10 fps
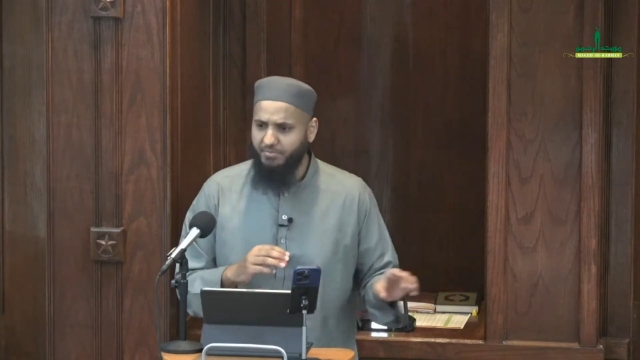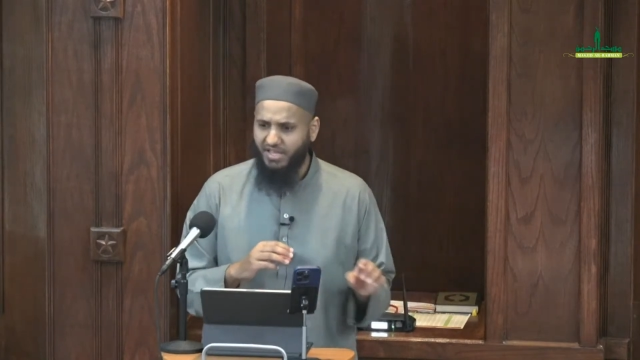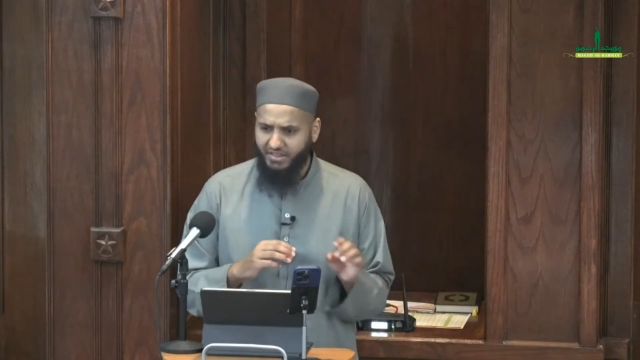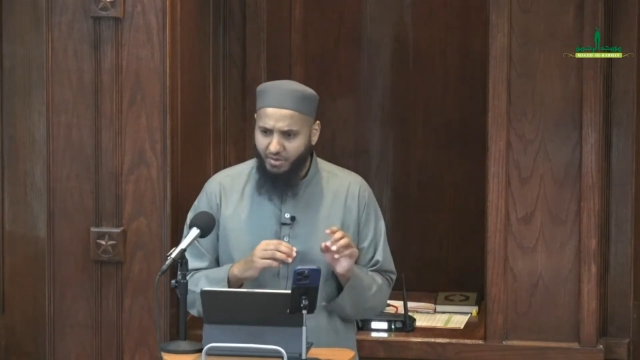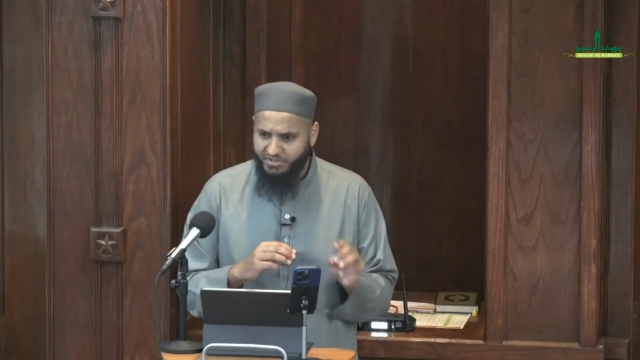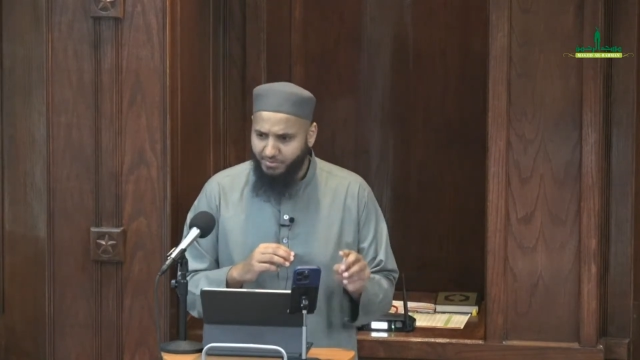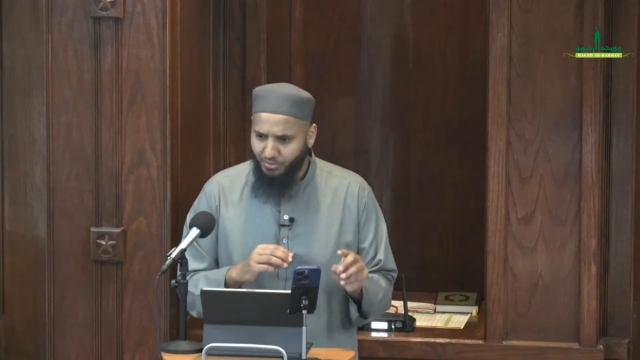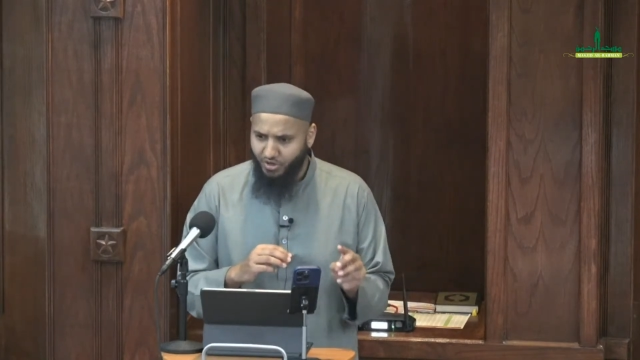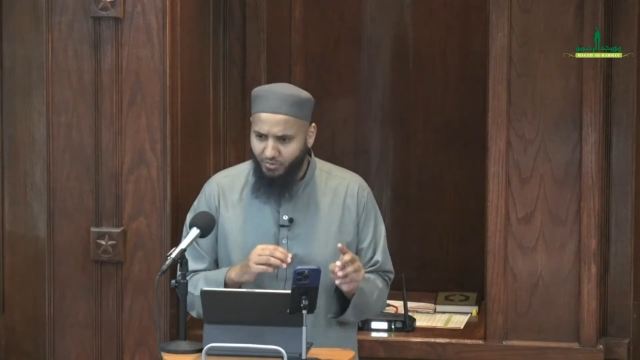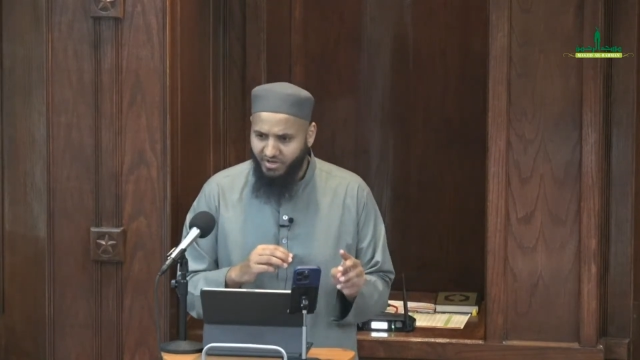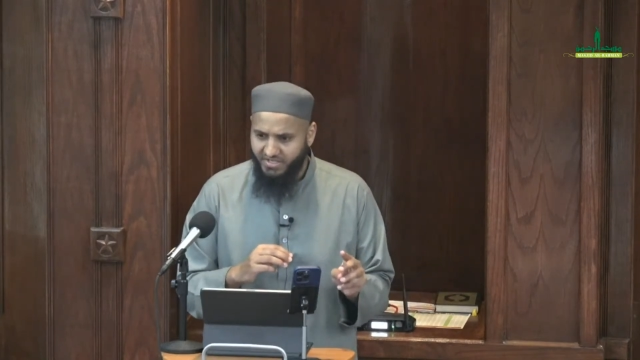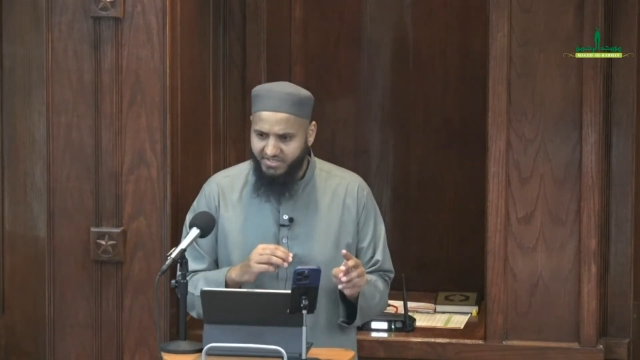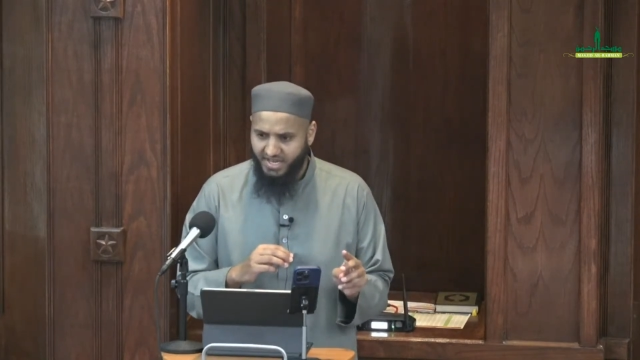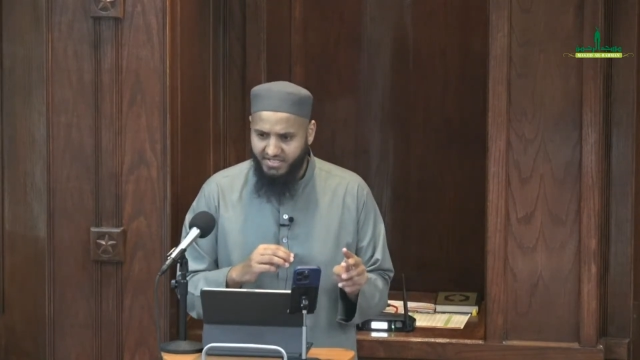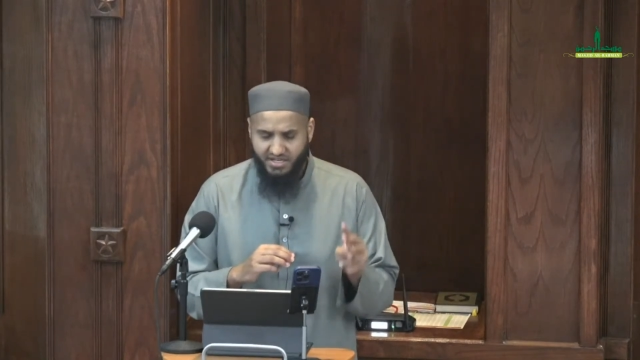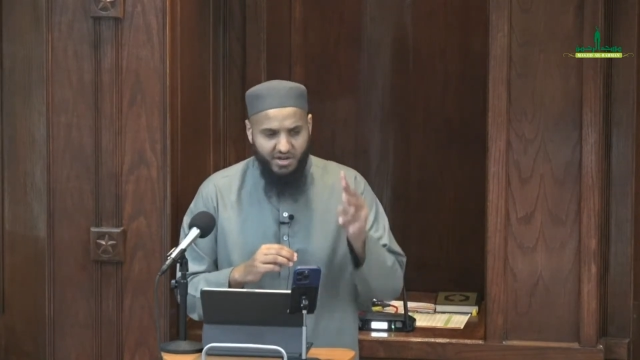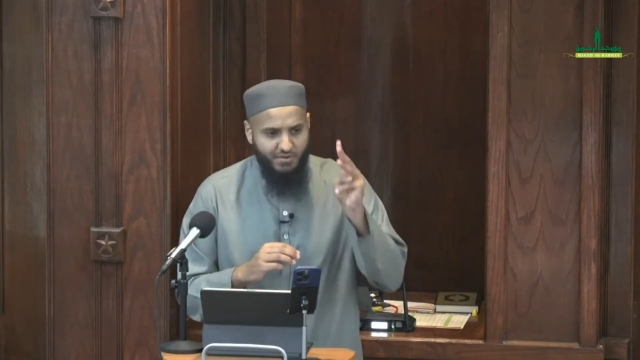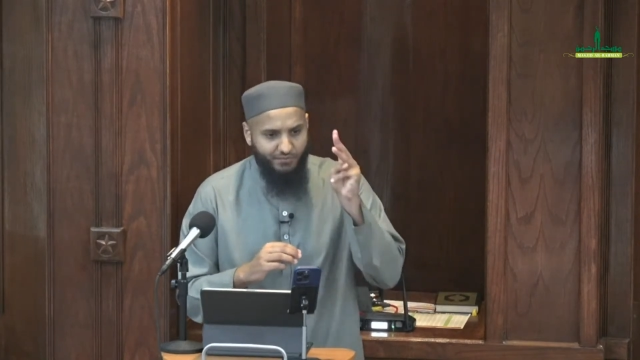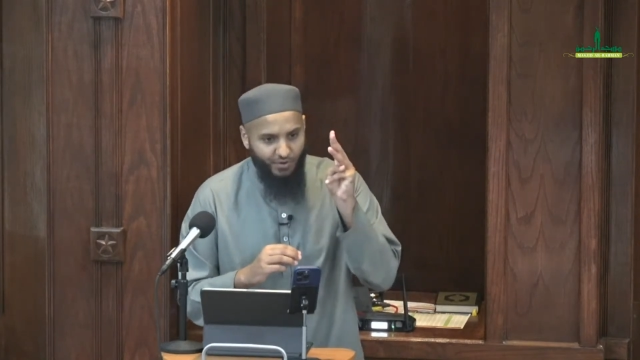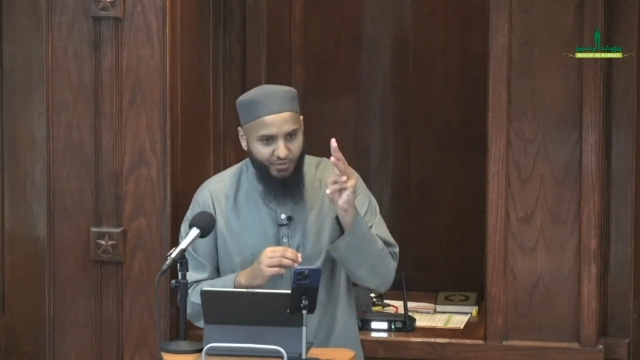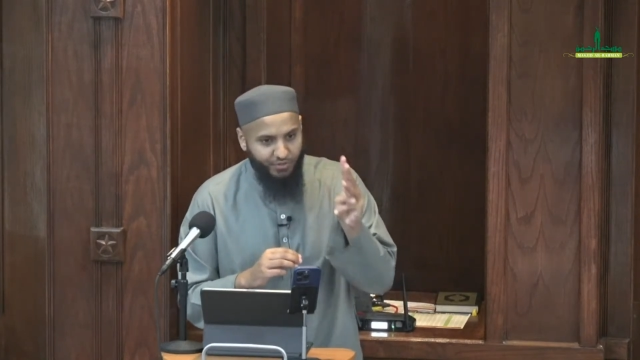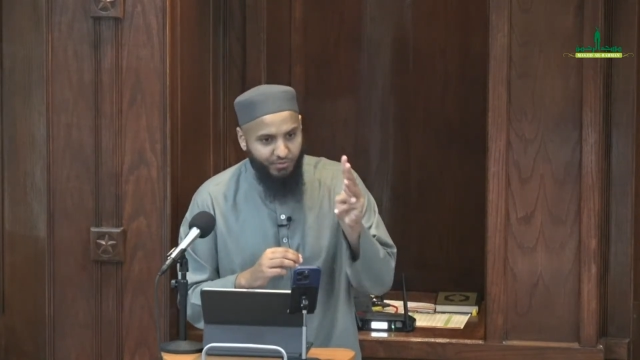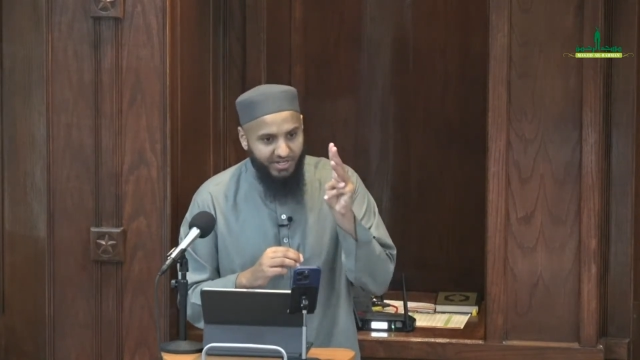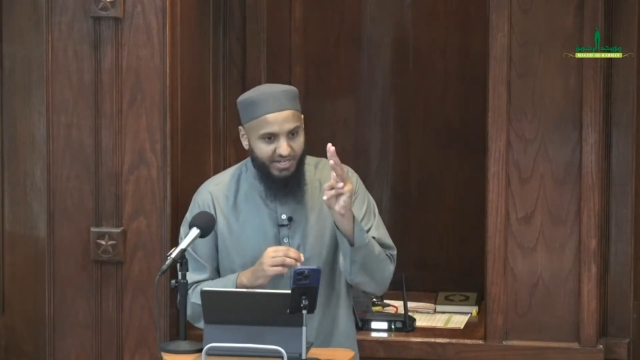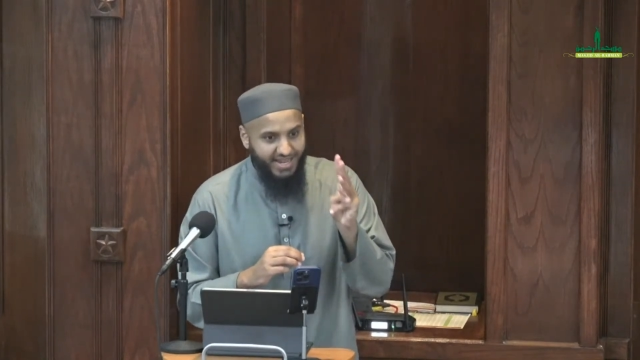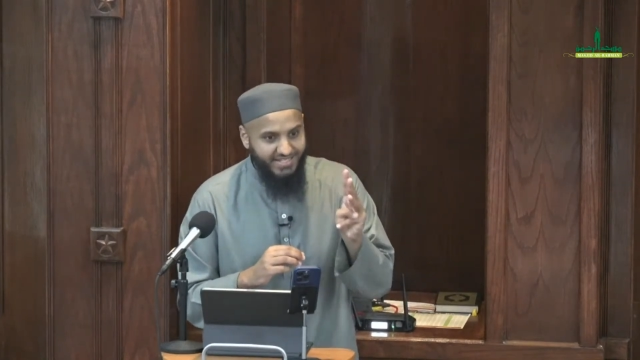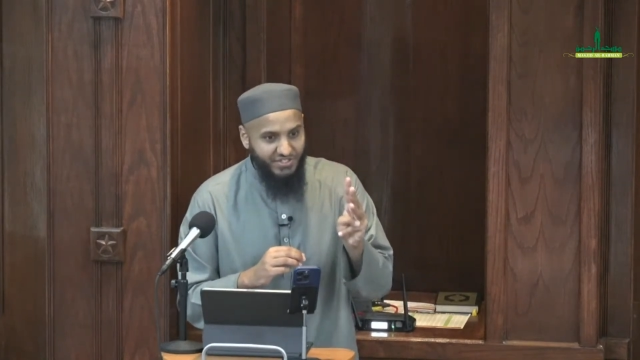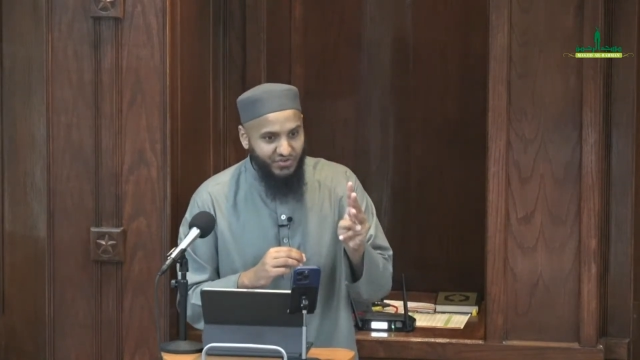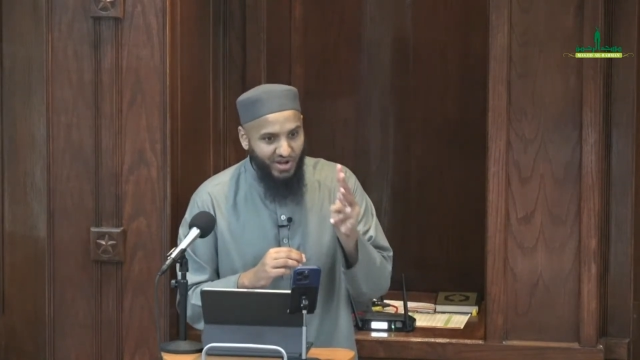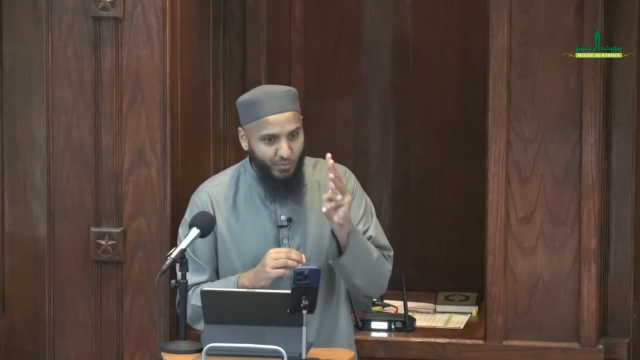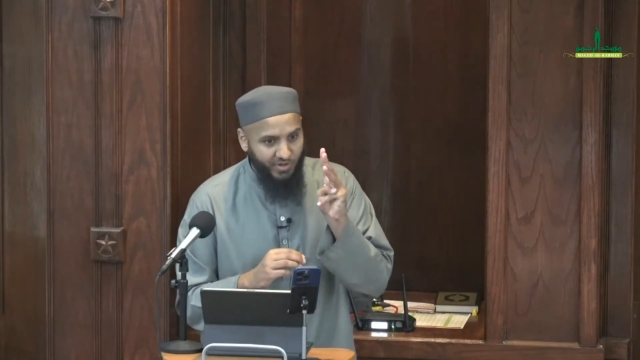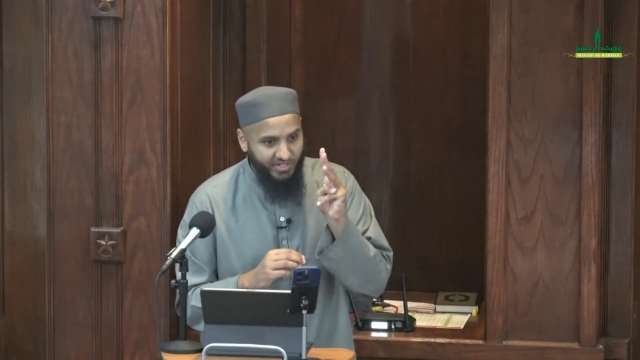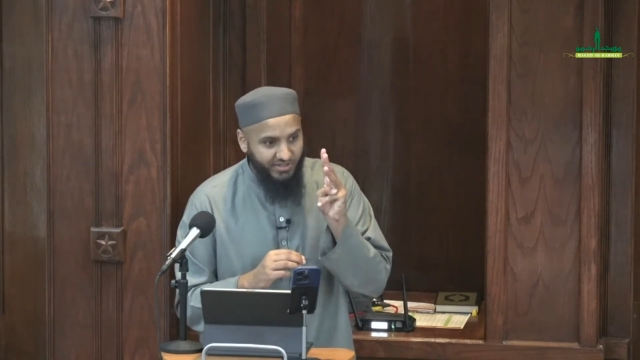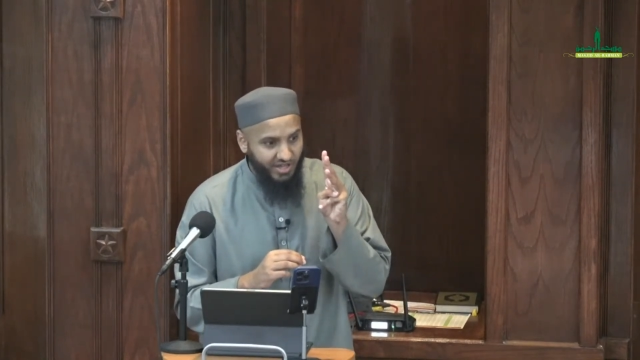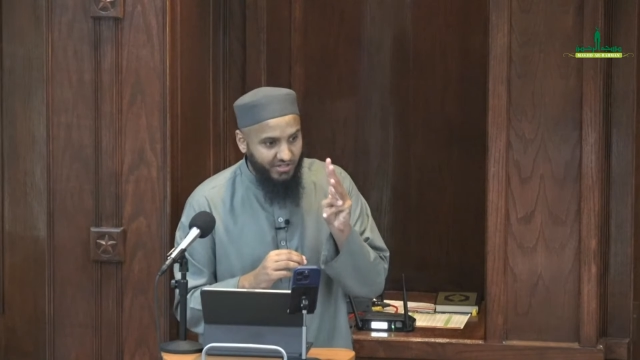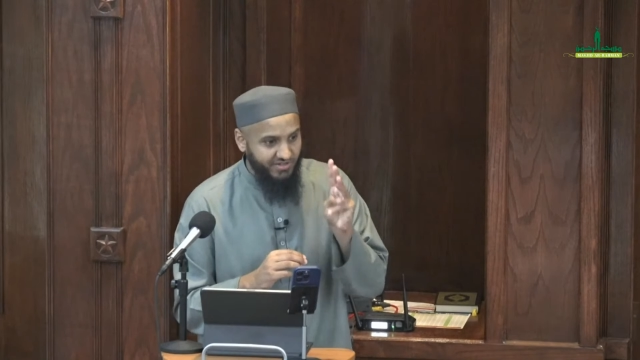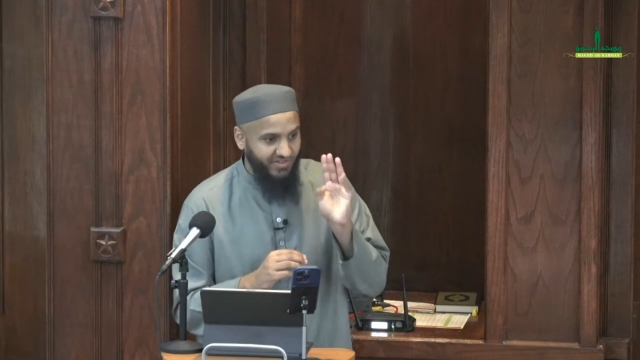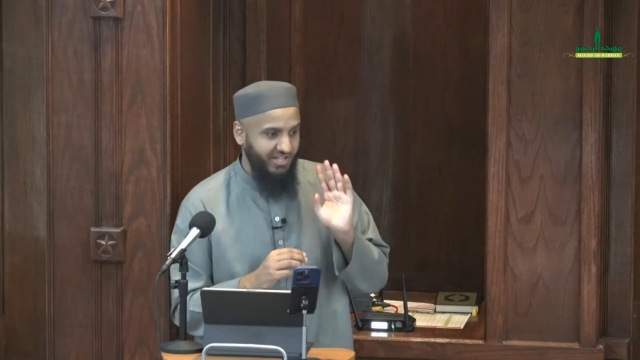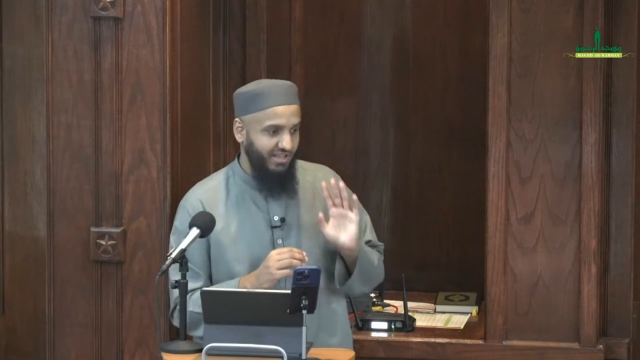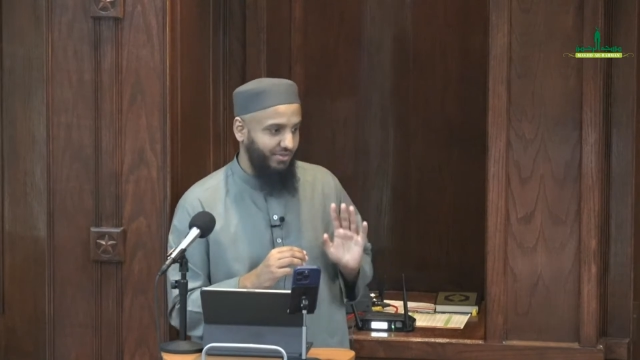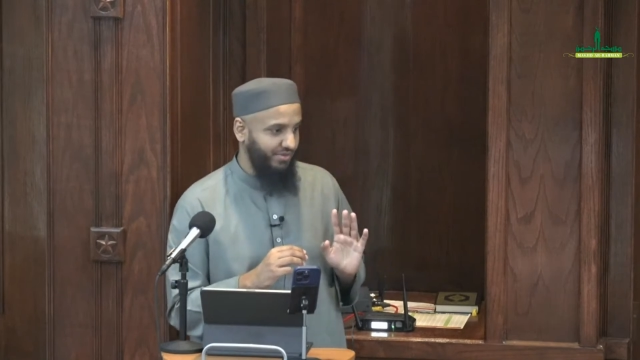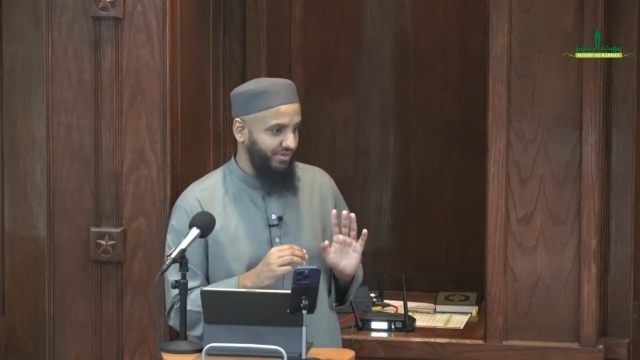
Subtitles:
Like there was a point where he says, for 3 days straight, we did dars of hadith.